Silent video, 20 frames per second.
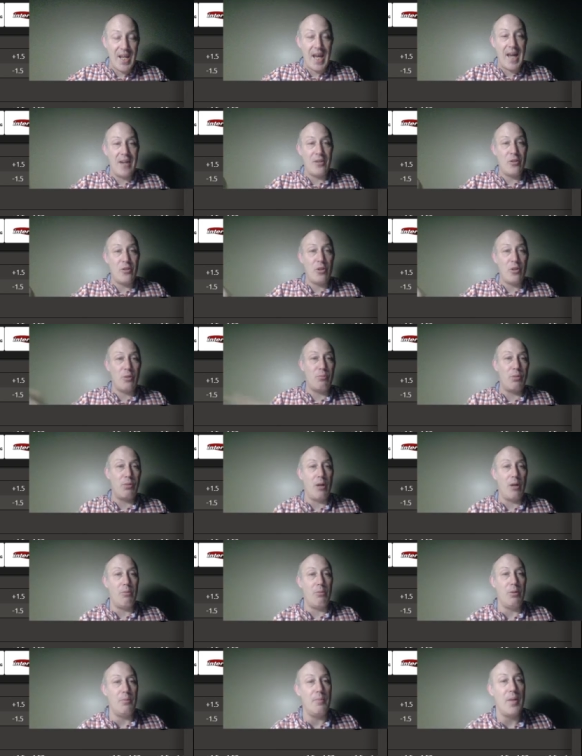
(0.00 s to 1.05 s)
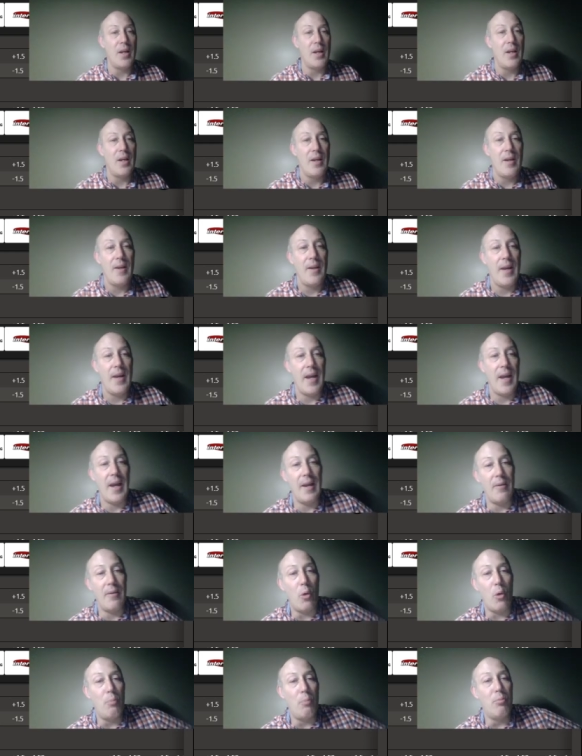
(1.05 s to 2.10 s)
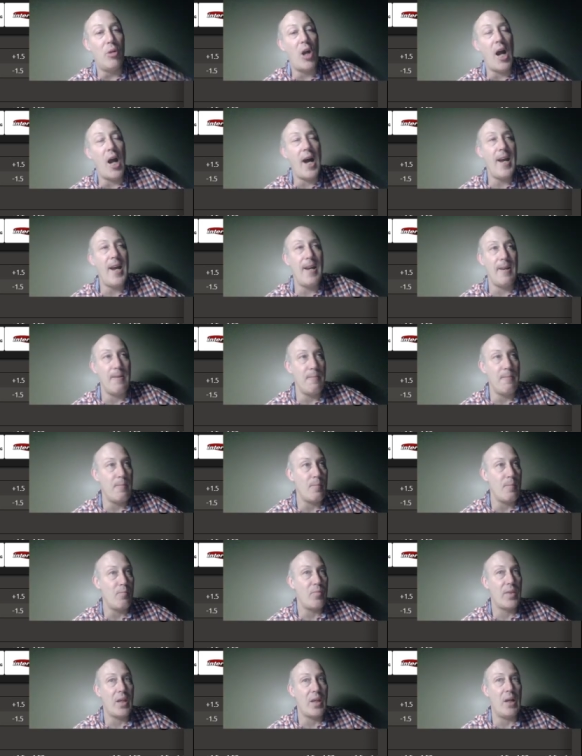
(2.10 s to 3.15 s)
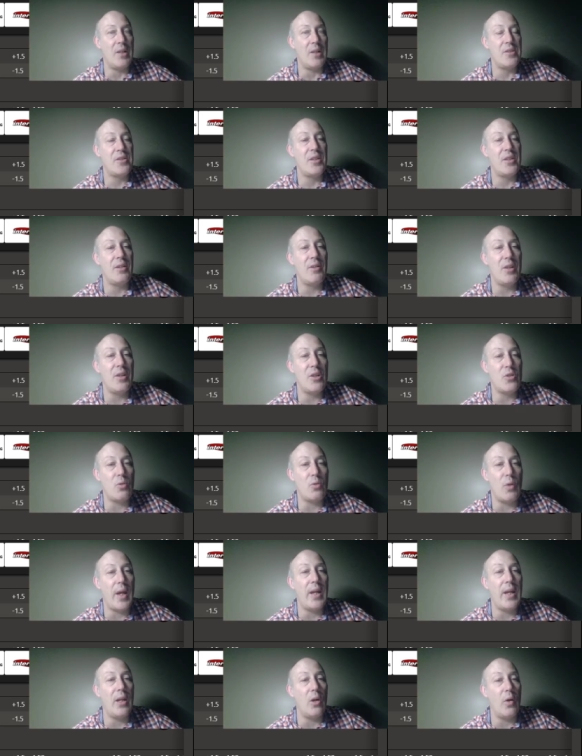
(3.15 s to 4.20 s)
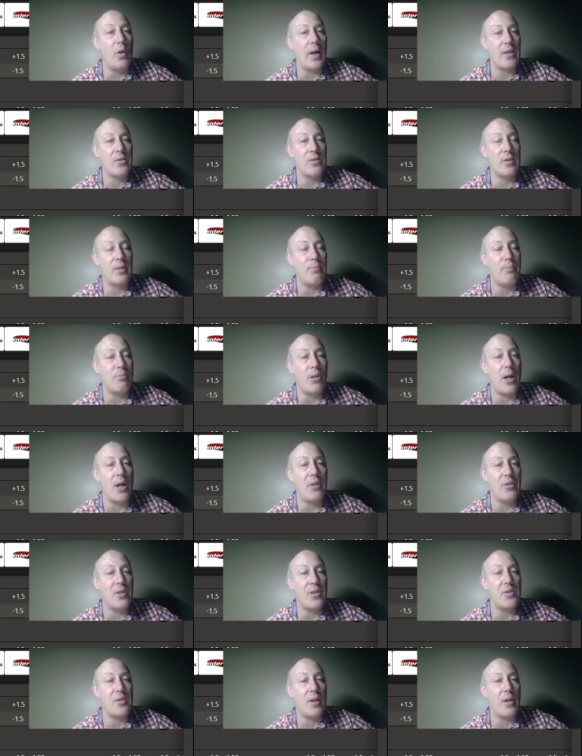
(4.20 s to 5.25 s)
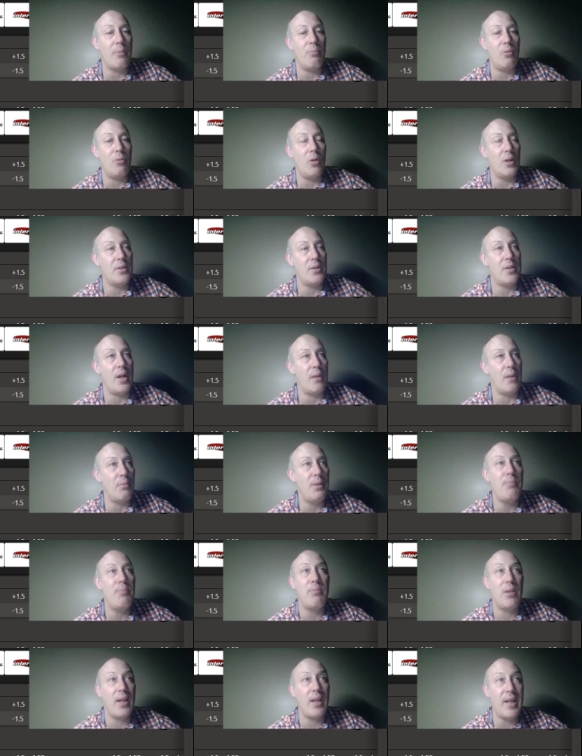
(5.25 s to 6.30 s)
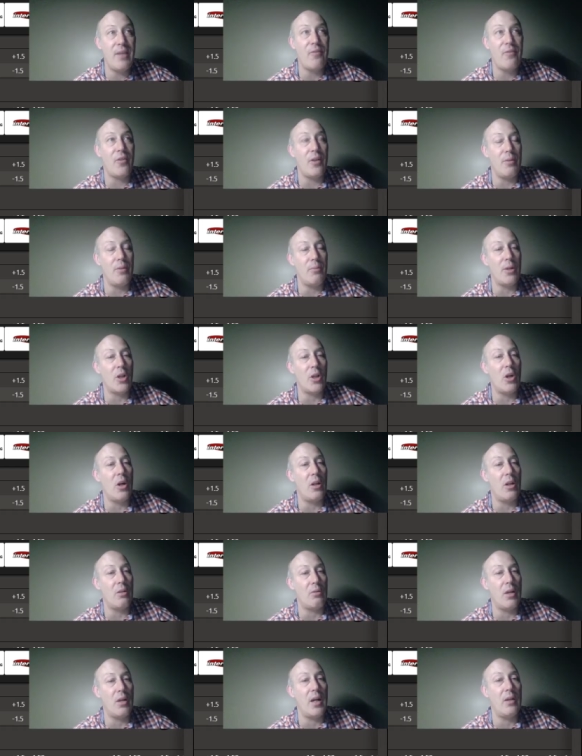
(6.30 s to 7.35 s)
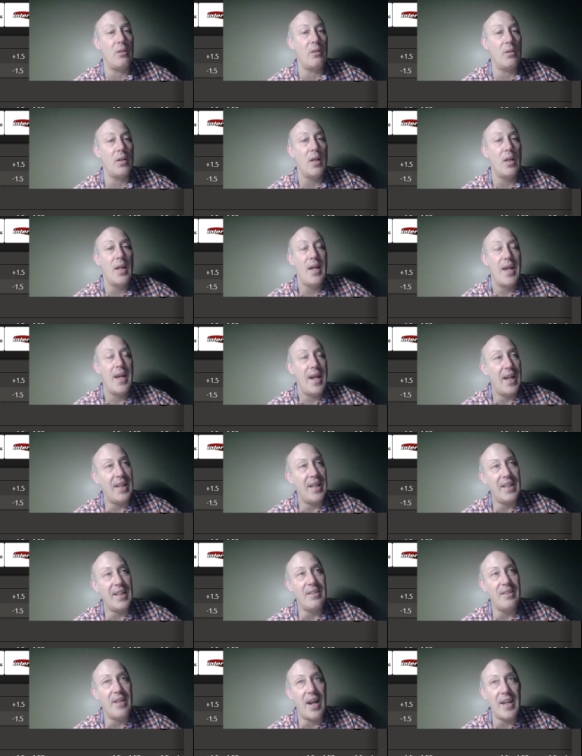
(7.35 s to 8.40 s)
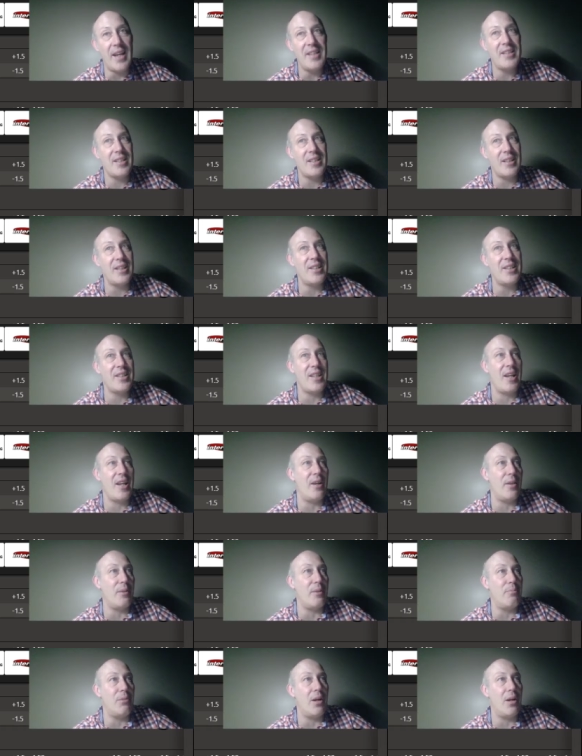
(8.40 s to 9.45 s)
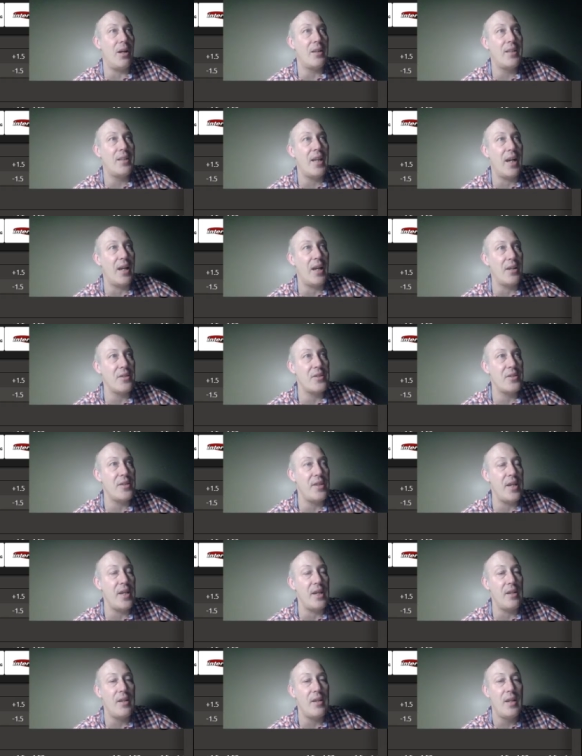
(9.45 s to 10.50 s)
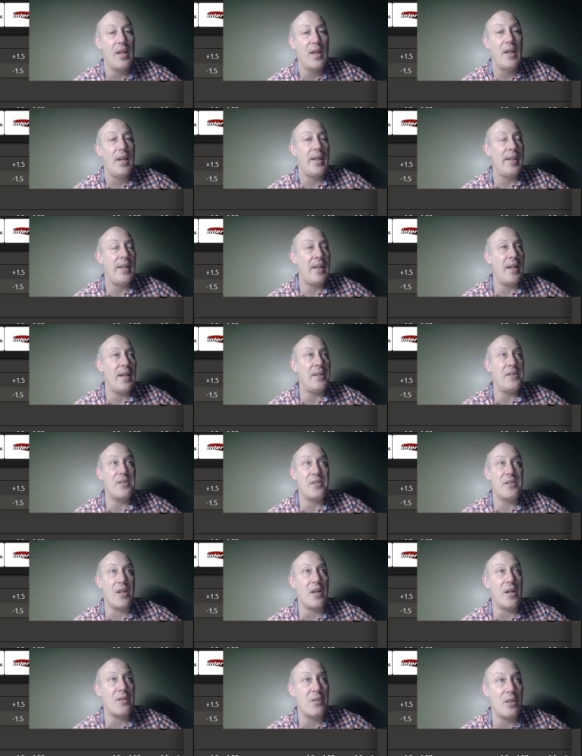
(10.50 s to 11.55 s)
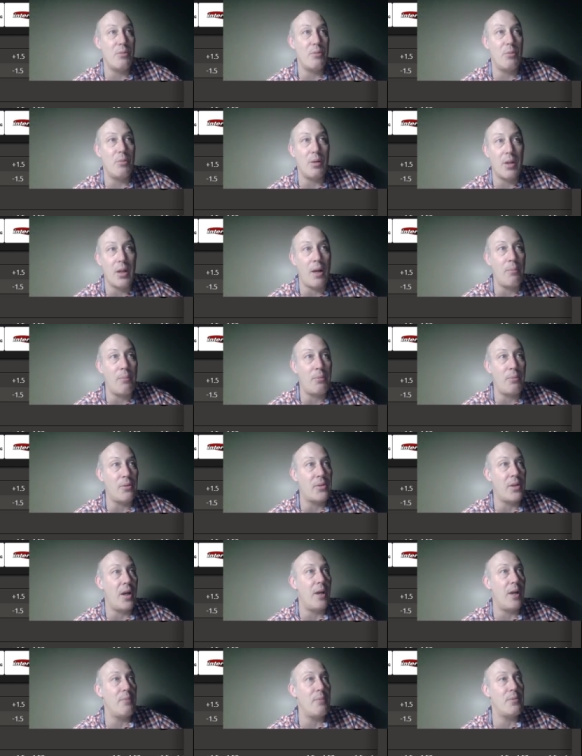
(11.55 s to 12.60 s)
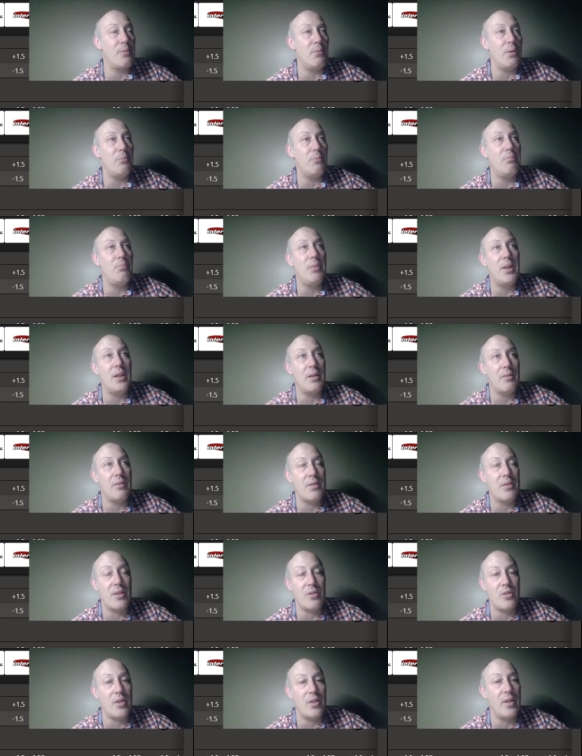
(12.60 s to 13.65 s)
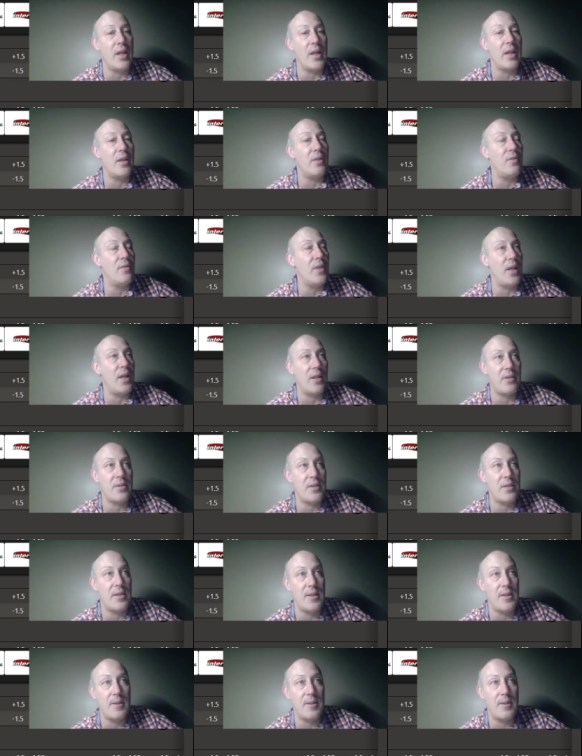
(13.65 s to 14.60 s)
attitude problem. And O'Brien on Sirius Radio actually brought this up one time. He played for them in Colorado. And he nicely said on the broadcast that he had to talk to them a couple times about being such a negative Nancy.